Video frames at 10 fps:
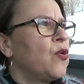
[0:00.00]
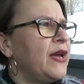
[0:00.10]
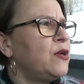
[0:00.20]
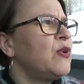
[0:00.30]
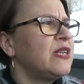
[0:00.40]

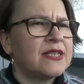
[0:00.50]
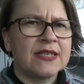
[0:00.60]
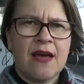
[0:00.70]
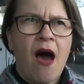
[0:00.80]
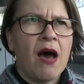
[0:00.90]
It will
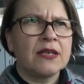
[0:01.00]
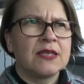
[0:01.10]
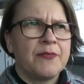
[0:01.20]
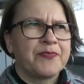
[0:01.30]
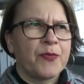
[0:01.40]

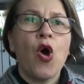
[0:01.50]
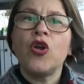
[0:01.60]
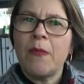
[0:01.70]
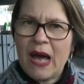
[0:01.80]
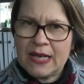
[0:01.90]
start
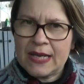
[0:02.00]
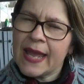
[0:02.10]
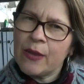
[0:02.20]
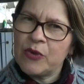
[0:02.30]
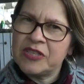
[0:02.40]
on
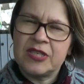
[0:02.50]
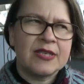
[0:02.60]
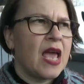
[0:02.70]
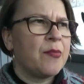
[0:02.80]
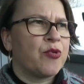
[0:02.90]
Monday, which
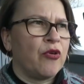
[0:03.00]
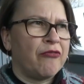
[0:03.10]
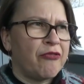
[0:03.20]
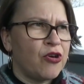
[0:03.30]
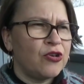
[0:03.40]
is April
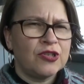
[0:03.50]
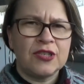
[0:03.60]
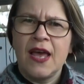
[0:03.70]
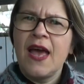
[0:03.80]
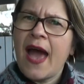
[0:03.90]
1st,